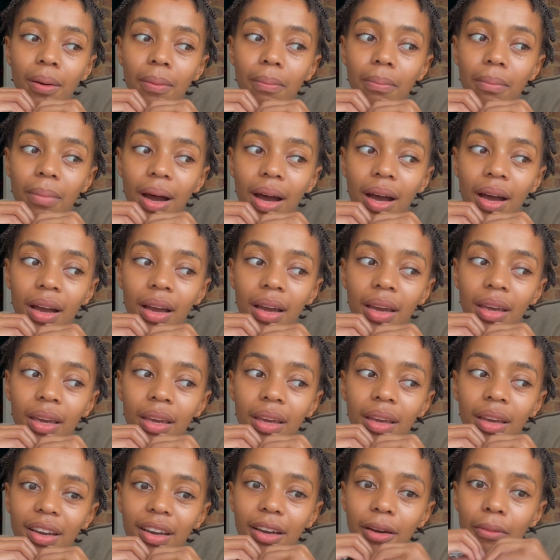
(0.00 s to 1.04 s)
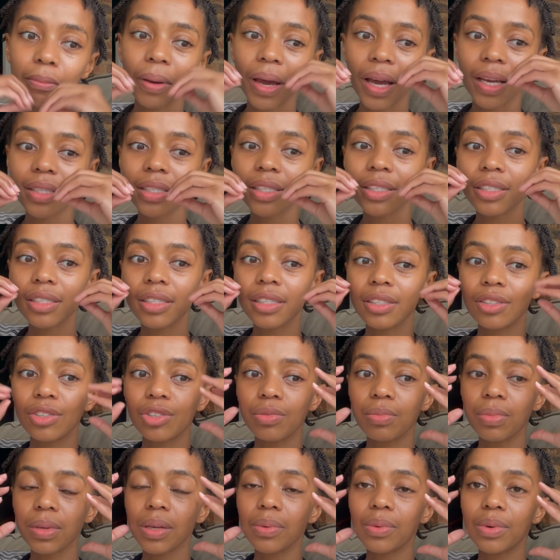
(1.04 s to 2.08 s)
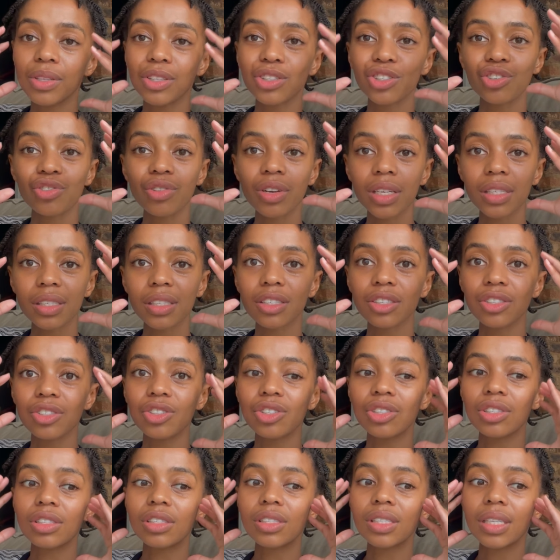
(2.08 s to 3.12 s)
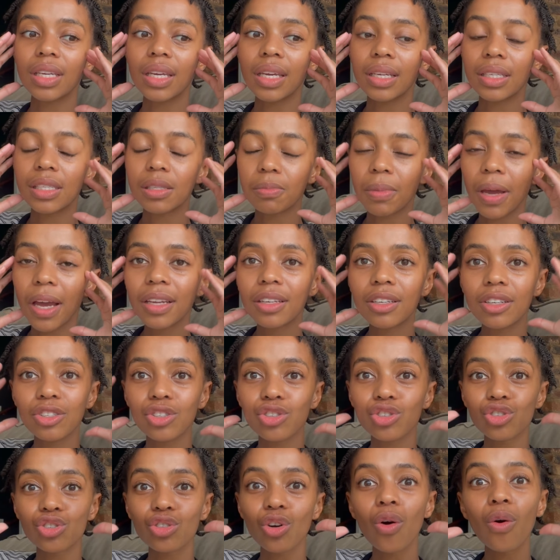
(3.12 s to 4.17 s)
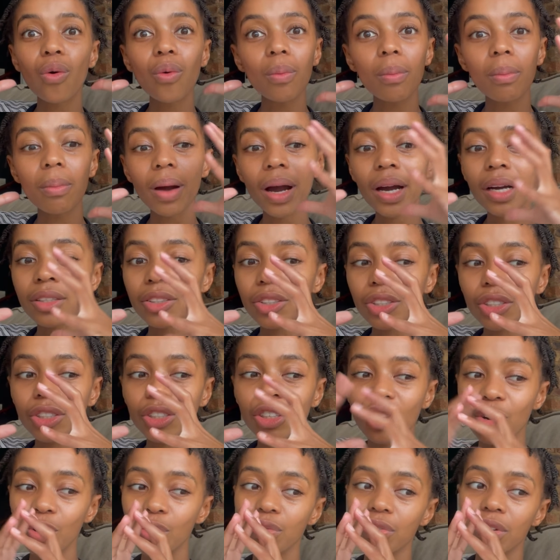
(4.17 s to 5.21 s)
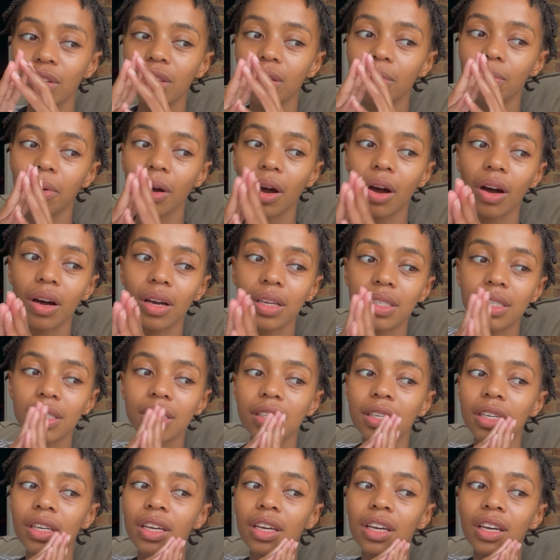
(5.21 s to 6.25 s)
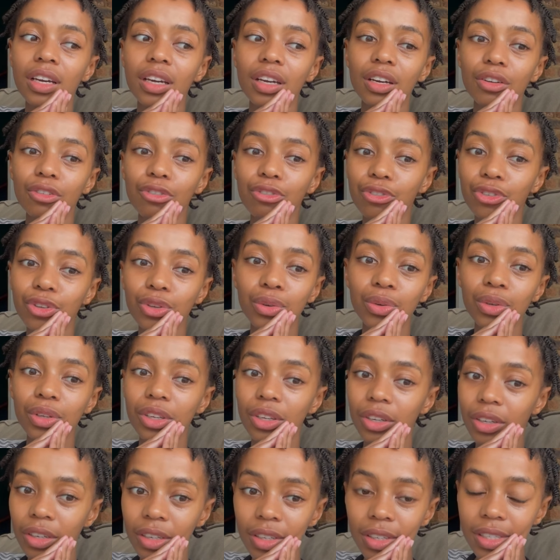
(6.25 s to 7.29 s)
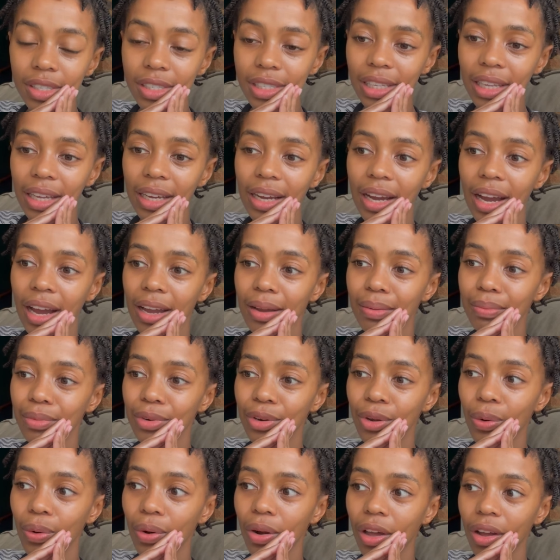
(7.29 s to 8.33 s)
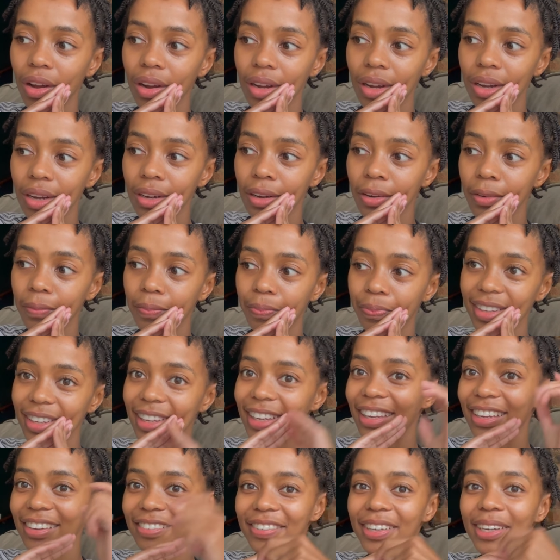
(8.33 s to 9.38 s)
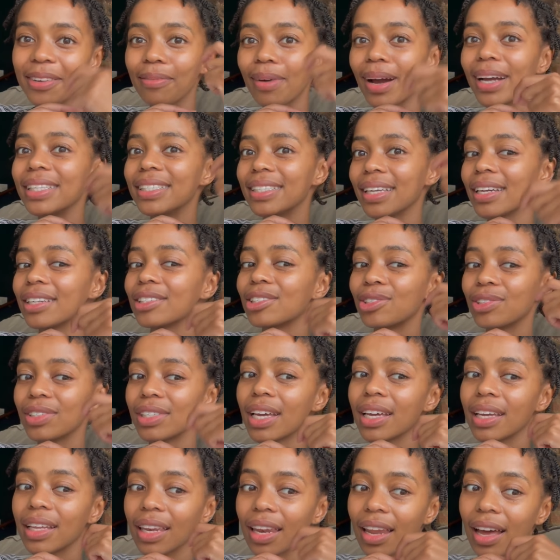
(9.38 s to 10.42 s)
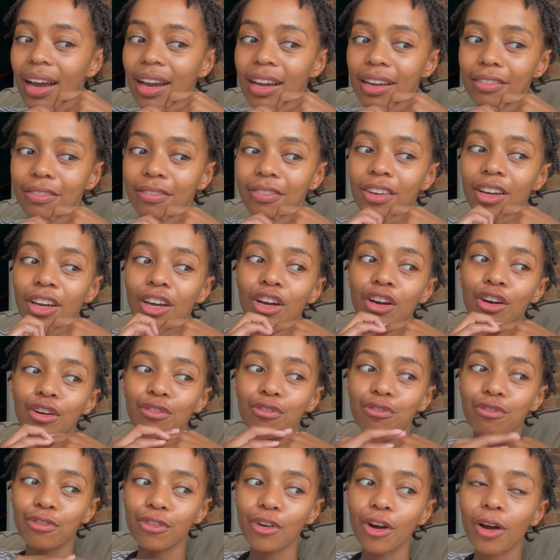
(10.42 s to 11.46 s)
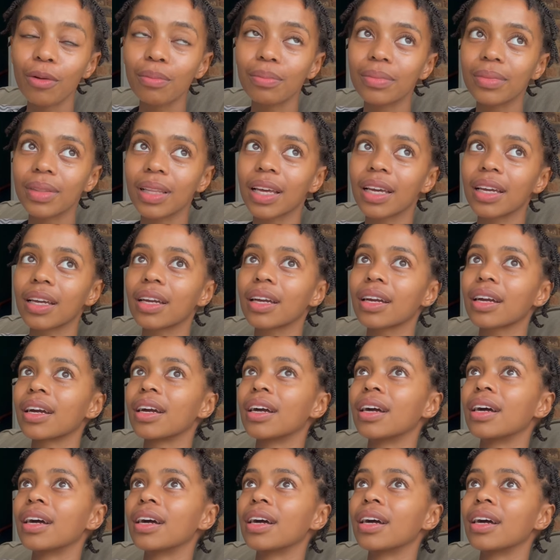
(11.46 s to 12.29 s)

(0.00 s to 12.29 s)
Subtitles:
my capacity to be with stress has just expanded so much over the past few years. Like, I'm no longer living my day-to-day life from like